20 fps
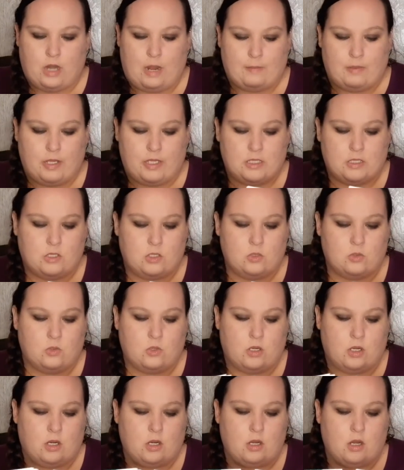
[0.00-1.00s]
placed an
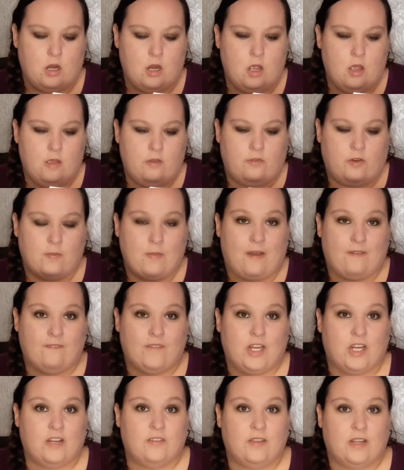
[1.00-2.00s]
order for my
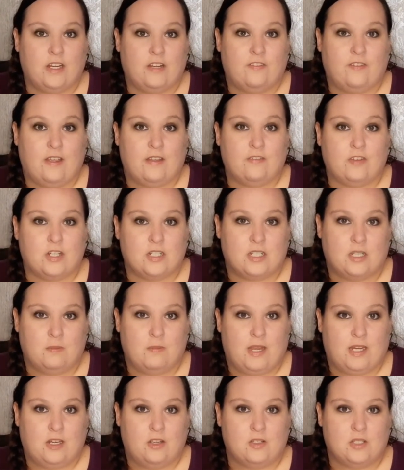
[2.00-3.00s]
very favorite
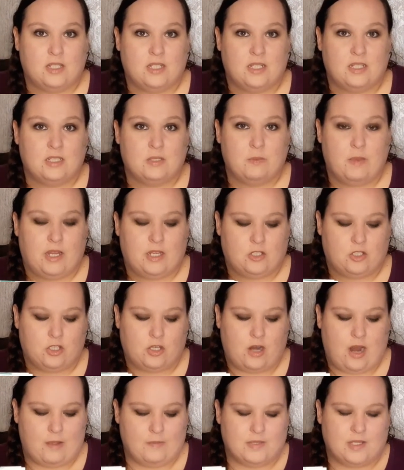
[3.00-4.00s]
tomato seeds. Make
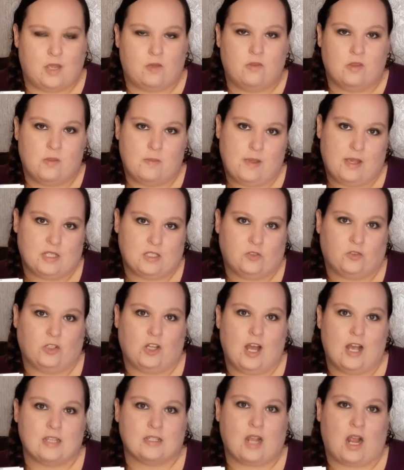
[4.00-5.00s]
sure I'm saving the best for
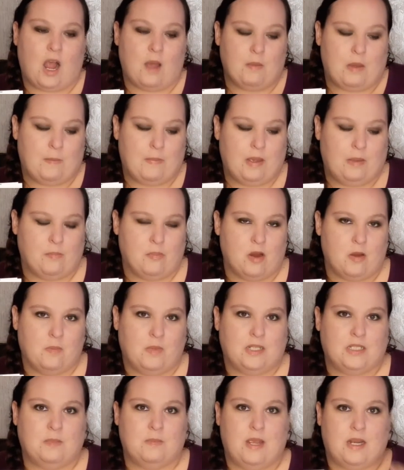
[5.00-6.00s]
last. I got my pepper and my
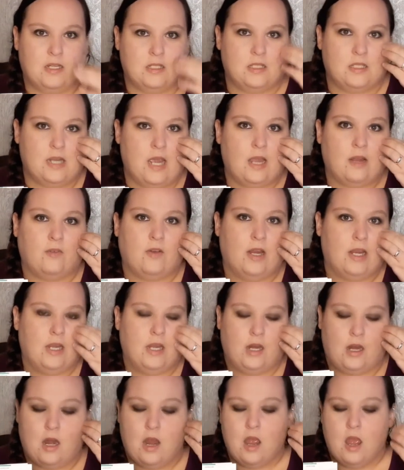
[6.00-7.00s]
tomato stack right
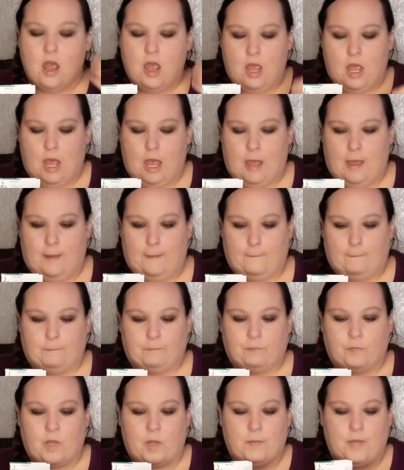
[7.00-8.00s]
here.
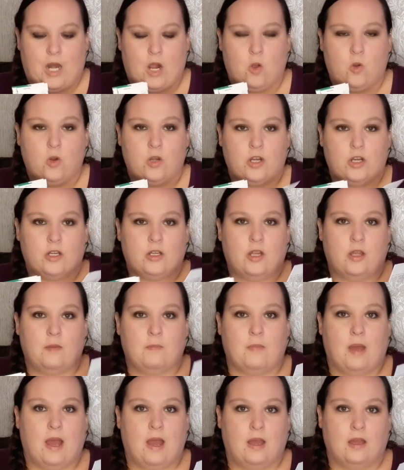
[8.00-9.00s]
But I ordered
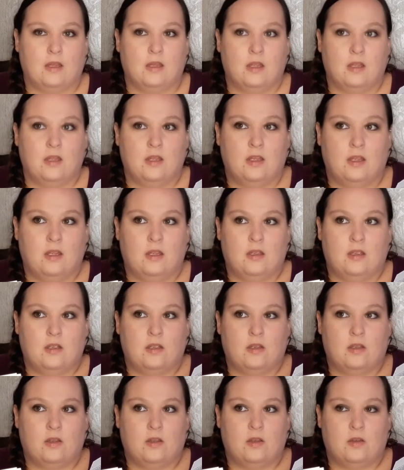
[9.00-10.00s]

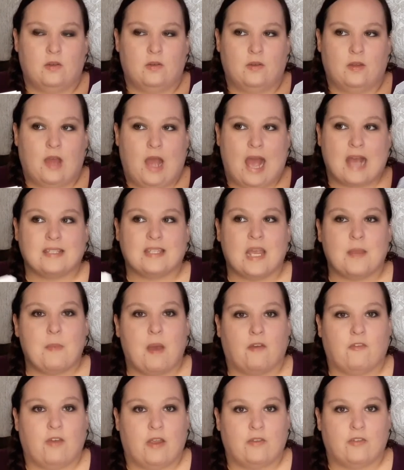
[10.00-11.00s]
I say my
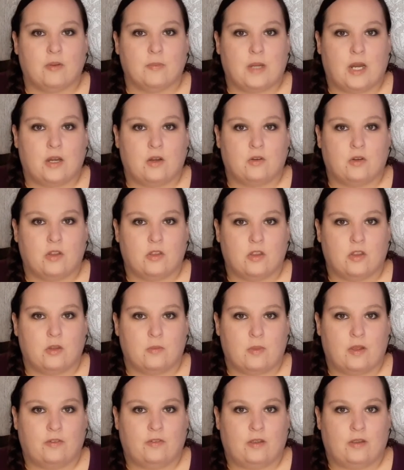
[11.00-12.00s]
favorite, but I don't know that they're
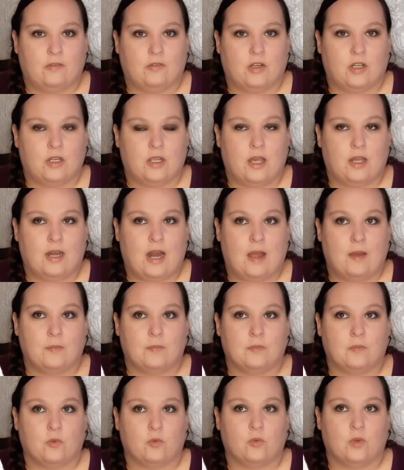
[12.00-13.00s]
my favorite yet.
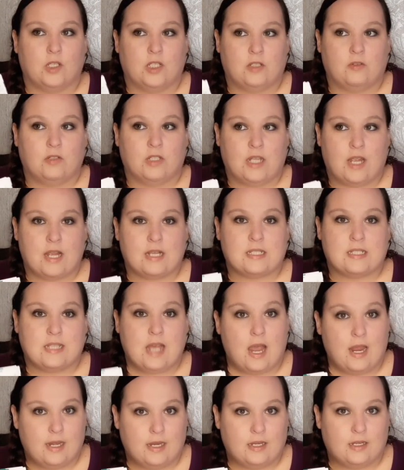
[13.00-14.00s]
I'm really
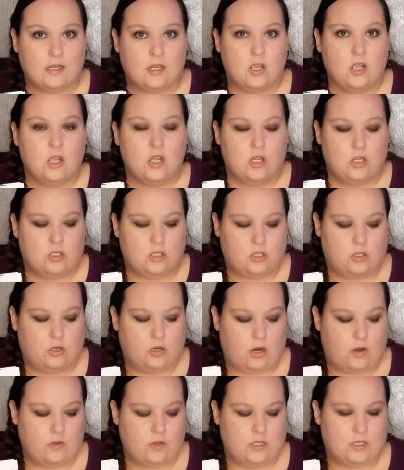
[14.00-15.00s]
excited to
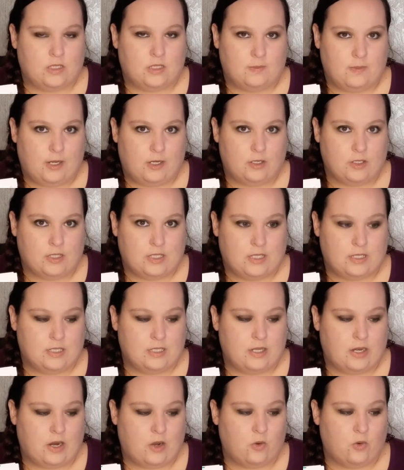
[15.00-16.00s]
grow these tomato seeds
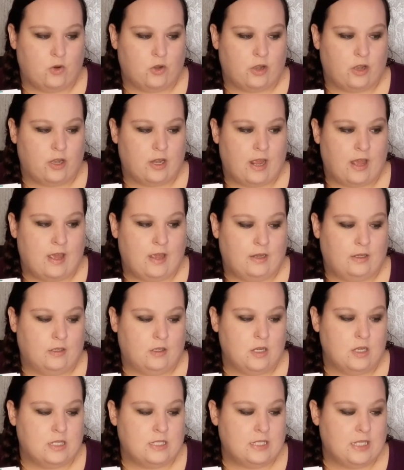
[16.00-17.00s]
that I ordered. And
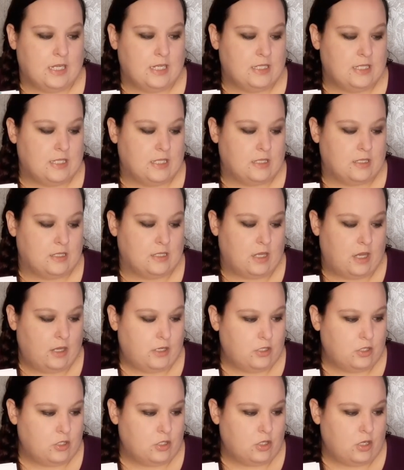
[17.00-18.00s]
Seeds and
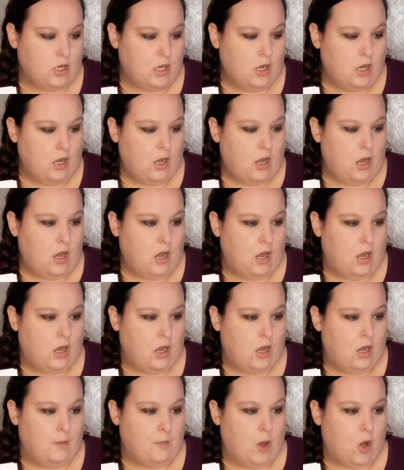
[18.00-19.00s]
Such
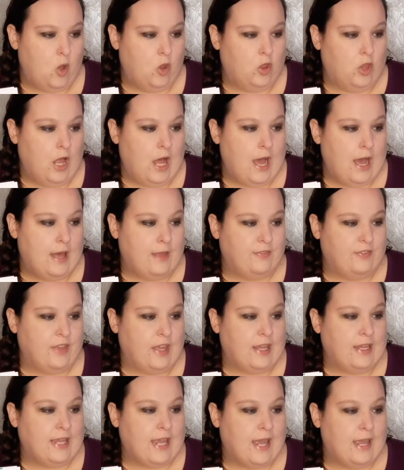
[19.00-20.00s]
online,
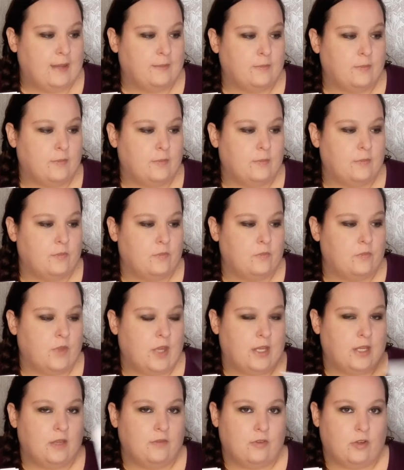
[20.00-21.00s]
they
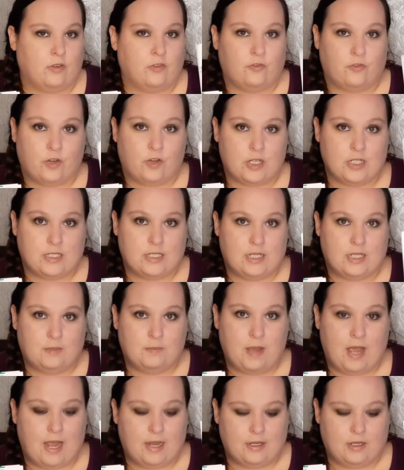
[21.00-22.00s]
give a free seed
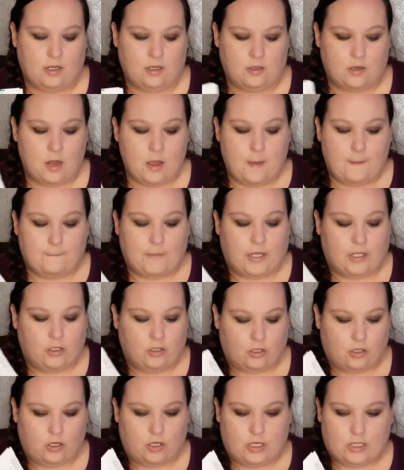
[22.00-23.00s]
packet. Baker
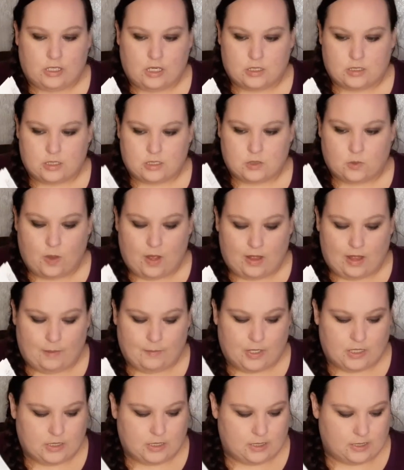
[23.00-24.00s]
Creek does as well. I
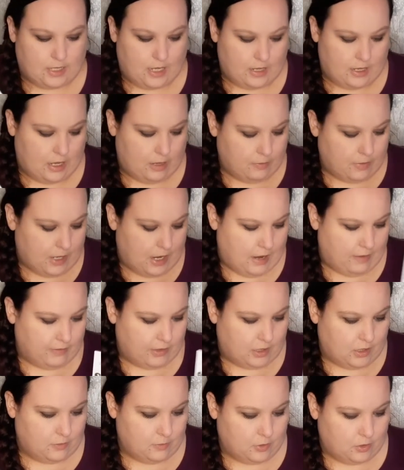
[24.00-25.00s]
meant to say that, but I
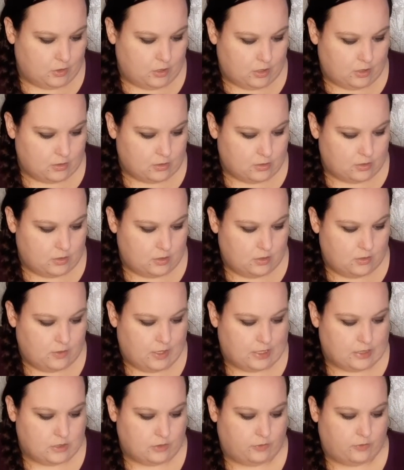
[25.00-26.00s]
haven't come across.
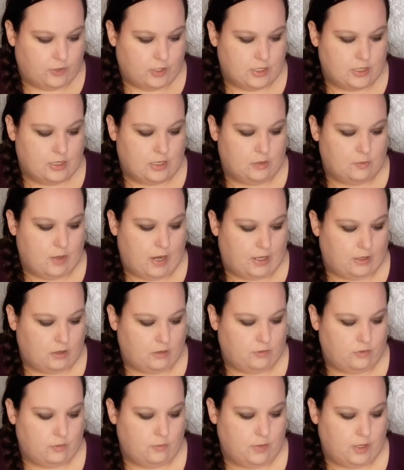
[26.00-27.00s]
That's a free seed
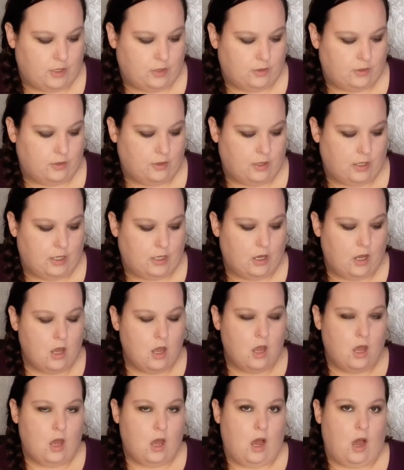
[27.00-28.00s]
packet from Baker Creek.
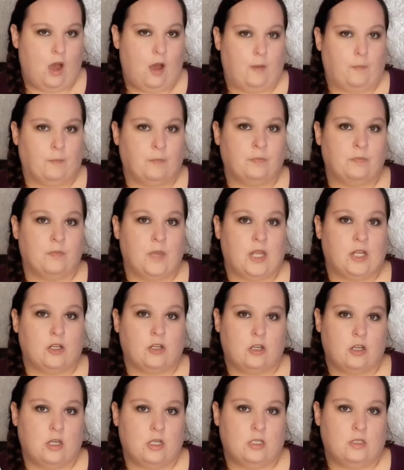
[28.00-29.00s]
Baker
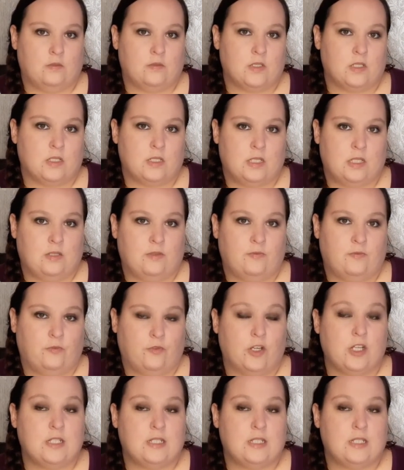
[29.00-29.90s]
Creek gives a free